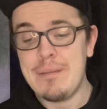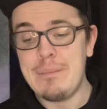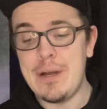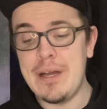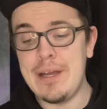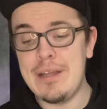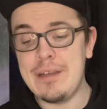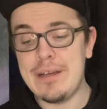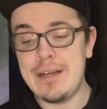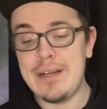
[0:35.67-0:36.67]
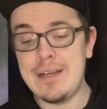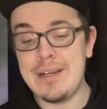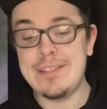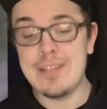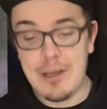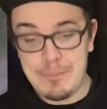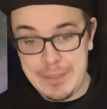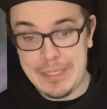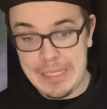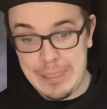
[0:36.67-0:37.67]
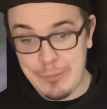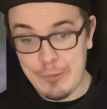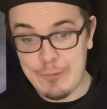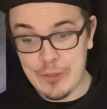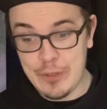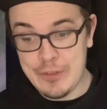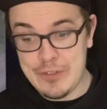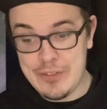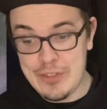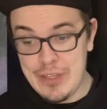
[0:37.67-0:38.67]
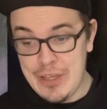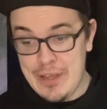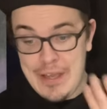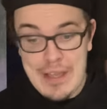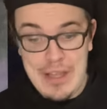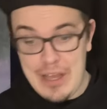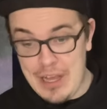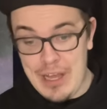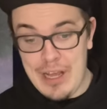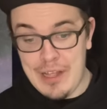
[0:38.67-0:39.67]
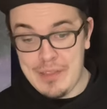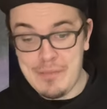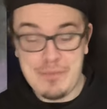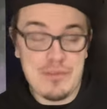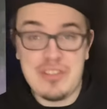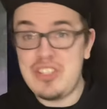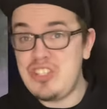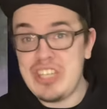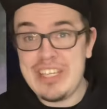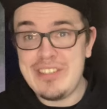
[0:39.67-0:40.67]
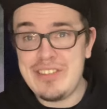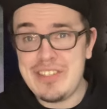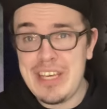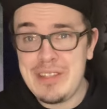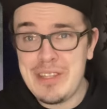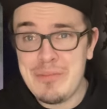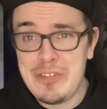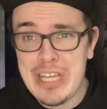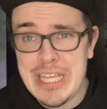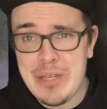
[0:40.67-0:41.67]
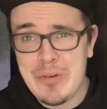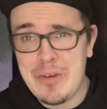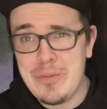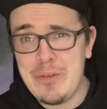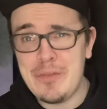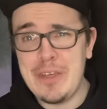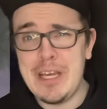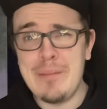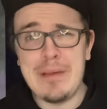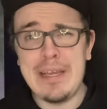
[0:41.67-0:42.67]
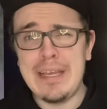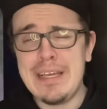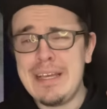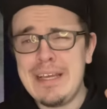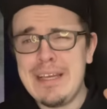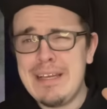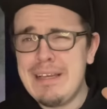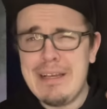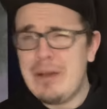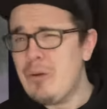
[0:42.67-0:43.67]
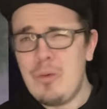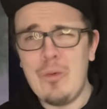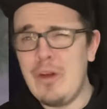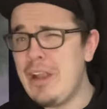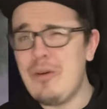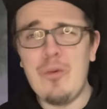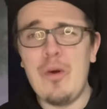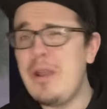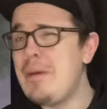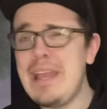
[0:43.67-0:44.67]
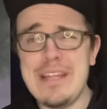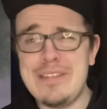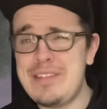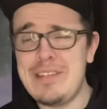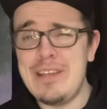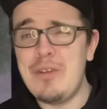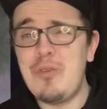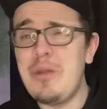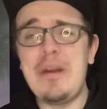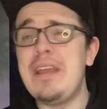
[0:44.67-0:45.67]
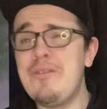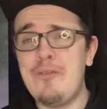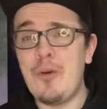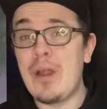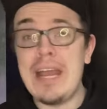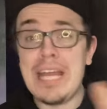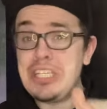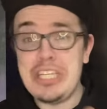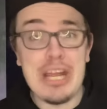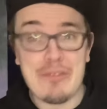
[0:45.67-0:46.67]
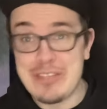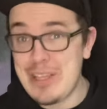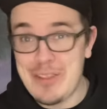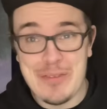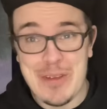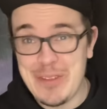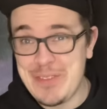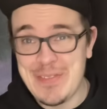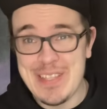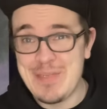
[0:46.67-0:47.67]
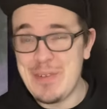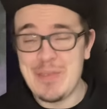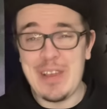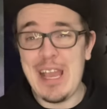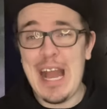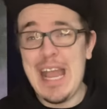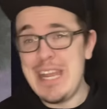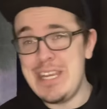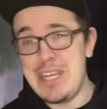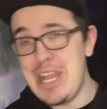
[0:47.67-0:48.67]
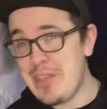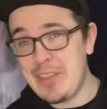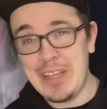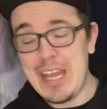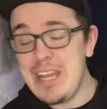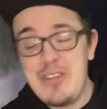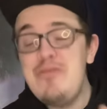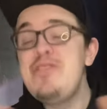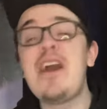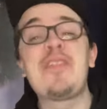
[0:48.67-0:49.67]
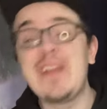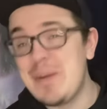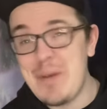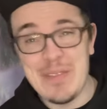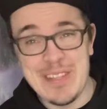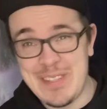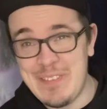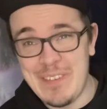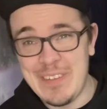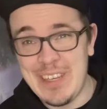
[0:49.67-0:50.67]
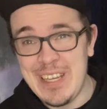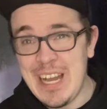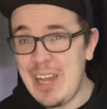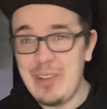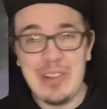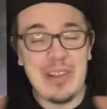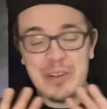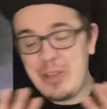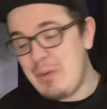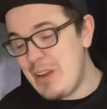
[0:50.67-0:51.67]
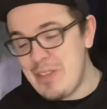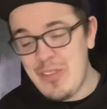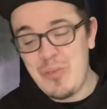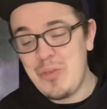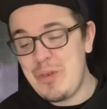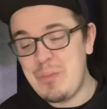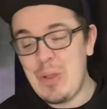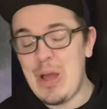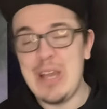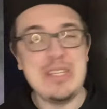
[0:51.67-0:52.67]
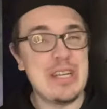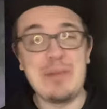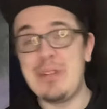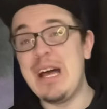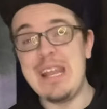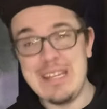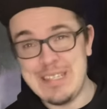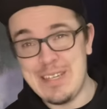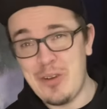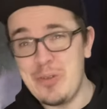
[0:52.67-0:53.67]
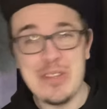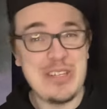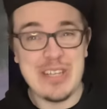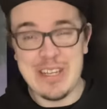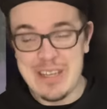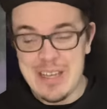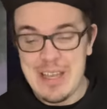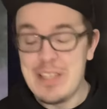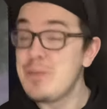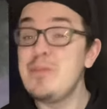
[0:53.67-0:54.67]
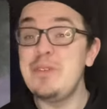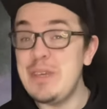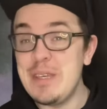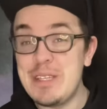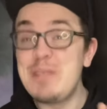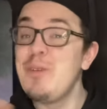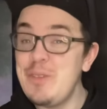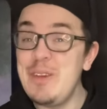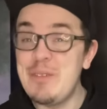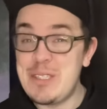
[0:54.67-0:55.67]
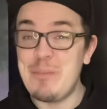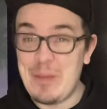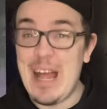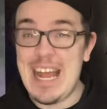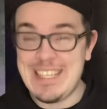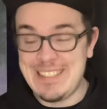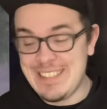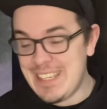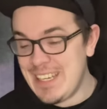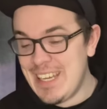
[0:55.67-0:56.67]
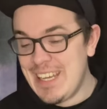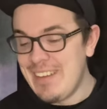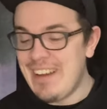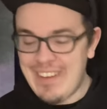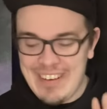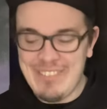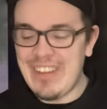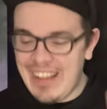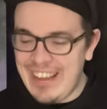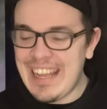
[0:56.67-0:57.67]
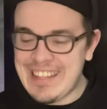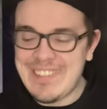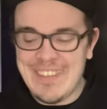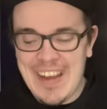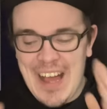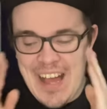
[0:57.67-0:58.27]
But I saw Beekeeper first. It's a Jason Statham January movie. I'm like, what am I in for? I actually never saw the trailers for this movie. I knew nothing about this movie. I literally went in this movie blind, and I'm glad I did. Holy shit. This movie was a blast. All right, but I'll get to it.